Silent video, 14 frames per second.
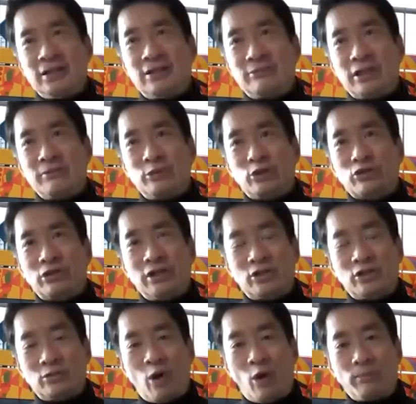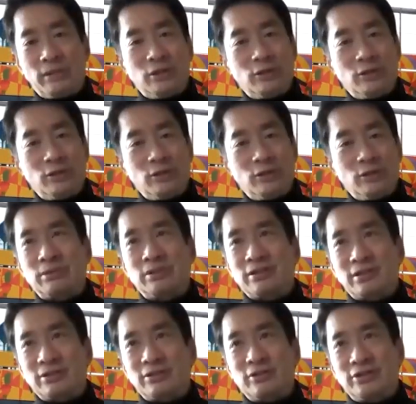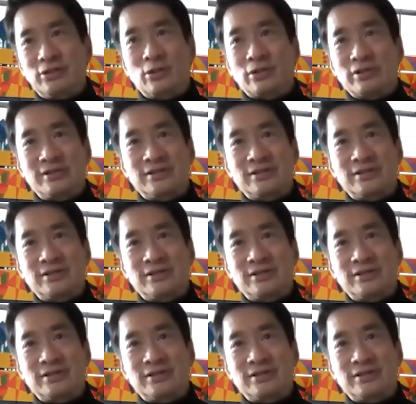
administration won't be using that particular discourse